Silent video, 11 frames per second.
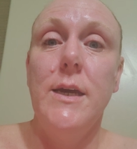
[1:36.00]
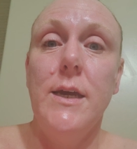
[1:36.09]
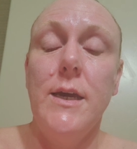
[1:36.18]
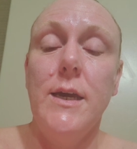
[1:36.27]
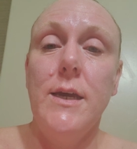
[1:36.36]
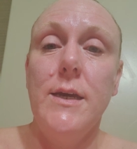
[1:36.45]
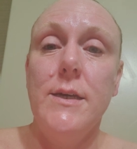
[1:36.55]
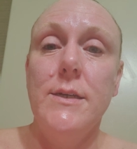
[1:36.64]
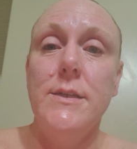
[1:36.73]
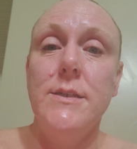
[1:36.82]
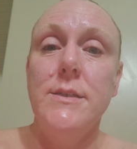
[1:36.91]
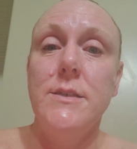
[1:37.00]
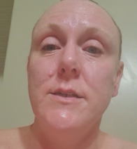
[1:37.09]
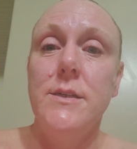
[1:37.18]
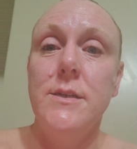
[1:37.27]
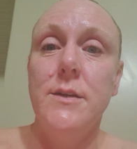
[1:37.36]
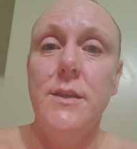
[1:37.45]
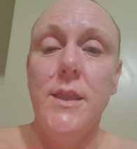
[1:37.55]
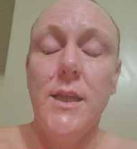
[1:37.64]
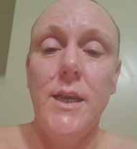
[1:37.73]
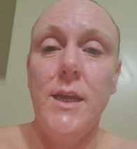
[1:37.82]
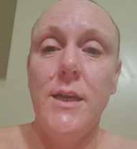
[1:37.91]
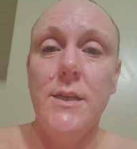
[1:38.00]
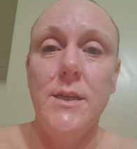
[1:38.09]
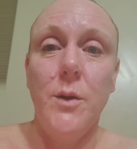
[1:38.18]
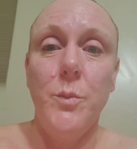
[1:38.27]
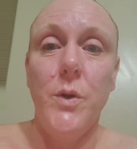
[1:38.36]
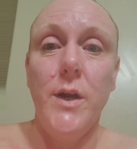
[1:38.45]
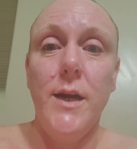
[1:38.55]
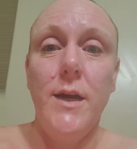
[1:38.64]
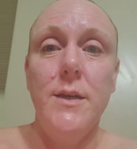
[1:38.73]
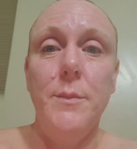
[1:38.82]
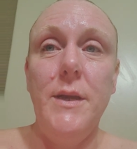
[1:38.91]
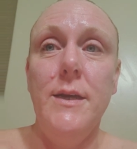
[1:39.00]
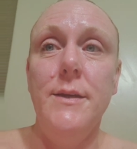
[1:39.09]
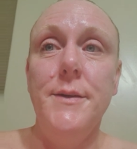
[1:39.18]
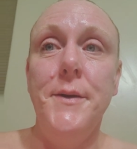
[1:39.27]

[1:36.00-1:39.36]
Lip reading: And then I ended up where I had to be.